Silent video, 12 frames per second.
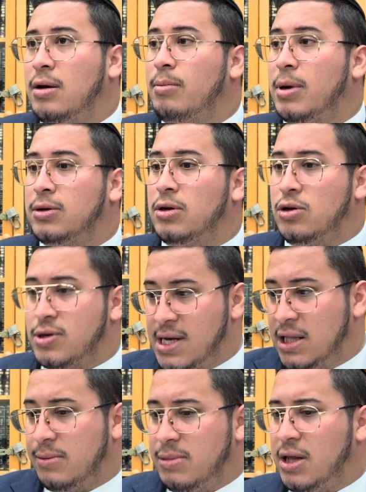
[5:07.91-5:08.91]
But you
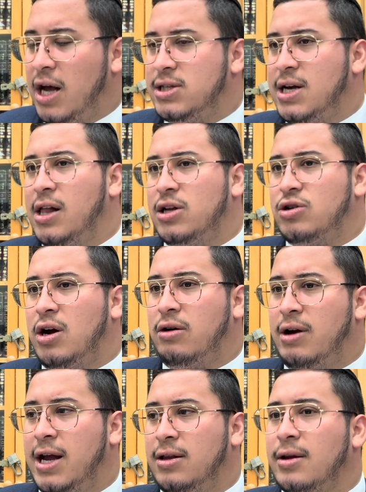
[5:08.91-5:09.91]
sent him in the Hatzalah truck,
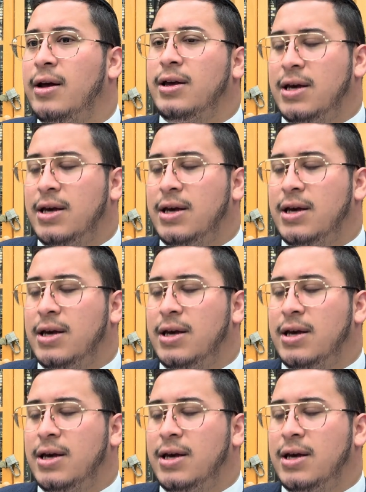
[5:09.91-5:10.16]
right?